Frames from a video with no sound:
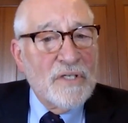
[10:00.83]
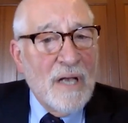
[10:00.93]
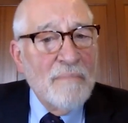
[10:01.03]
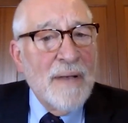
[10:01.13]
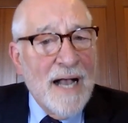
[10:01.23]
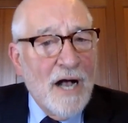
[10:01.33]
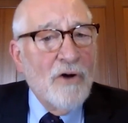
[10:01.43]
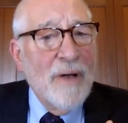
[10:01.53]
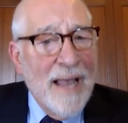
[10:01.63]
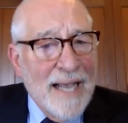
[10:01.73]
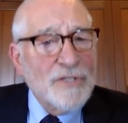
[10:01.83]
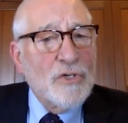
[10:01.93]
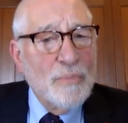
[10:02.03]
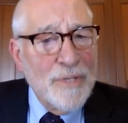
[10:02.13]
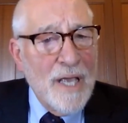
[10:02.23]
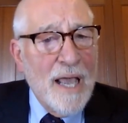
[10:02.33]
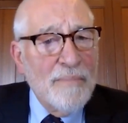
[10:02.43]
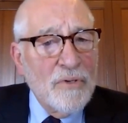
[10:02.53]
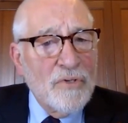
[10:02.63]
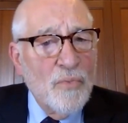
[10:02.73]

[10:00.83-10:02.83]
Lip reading: somehow has to be able